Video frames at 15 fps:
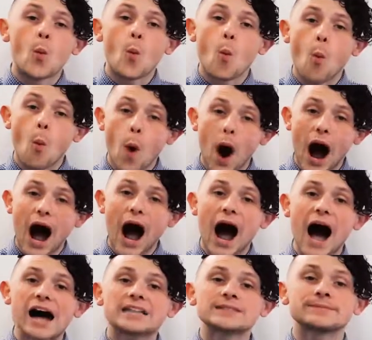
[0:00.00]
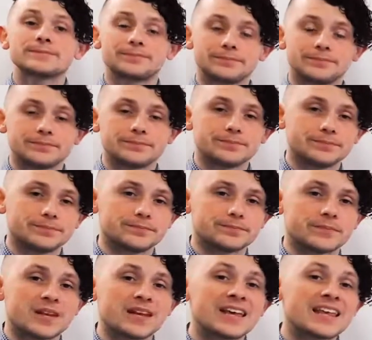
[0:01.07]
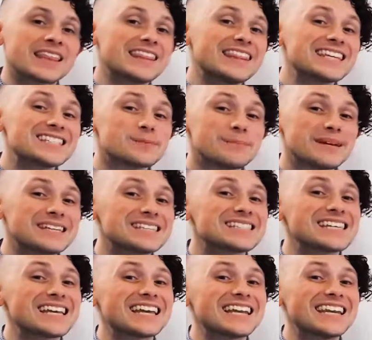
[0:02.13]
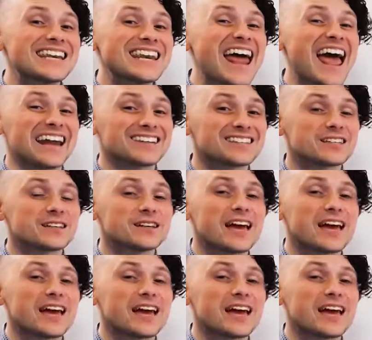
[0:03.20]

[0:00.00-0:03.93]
Wang. This means net.